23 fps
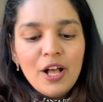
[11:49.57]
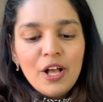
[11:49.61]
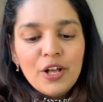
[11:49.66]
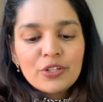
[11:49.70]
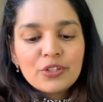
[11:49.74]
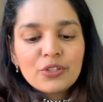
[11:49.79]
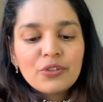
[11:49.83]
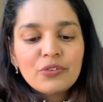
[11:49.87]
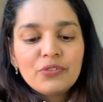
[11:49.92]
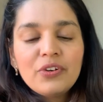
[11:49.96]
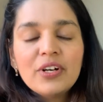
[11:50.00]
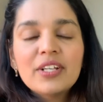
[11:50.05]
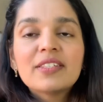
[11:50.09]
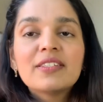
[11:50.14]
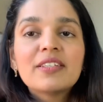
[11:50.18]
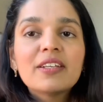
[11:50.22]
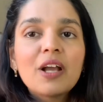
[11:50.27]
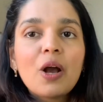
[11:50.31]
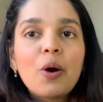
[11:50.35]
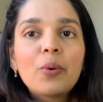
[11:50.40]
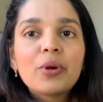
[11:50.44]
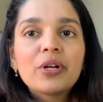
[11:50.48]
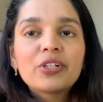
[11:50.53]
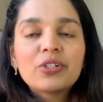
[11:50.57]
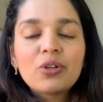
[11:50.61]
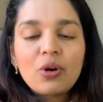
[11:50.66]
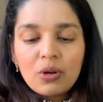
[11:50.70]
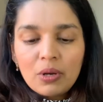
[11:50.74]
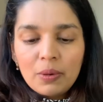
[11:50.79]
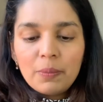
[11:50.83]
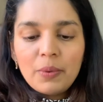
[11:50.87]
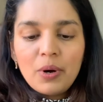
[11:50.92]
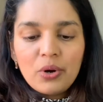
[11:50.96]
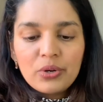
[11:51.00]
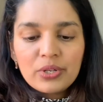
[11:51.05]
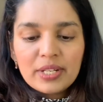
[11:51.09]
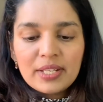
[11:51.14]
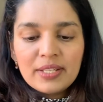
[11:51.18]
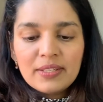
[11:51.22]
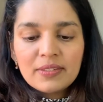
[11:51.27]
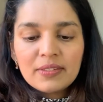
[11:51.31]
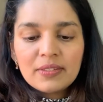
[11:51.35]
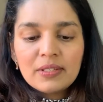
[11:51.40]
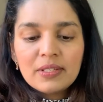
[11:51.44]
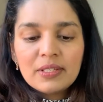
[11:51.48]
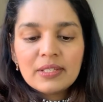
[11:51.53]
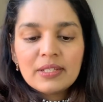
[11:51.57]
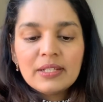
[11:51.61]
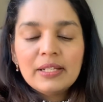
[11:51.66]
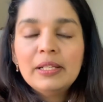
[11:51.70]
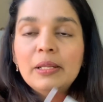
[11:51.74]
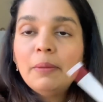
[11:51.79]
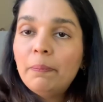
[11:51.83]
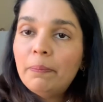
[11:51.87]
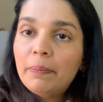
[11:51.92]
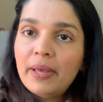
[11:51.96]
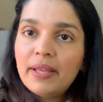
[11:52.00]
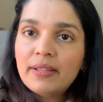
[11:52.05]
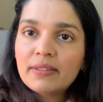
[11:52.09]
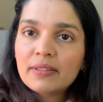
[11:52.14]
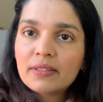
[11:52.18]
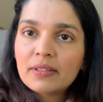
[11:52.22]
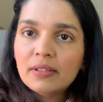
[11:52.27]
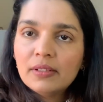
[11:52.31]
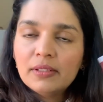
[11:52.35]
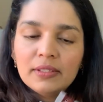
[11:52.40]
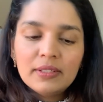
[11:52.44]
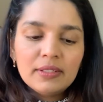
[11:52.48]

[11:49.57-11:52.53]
So the first thing I want to talk about is this lip pencil.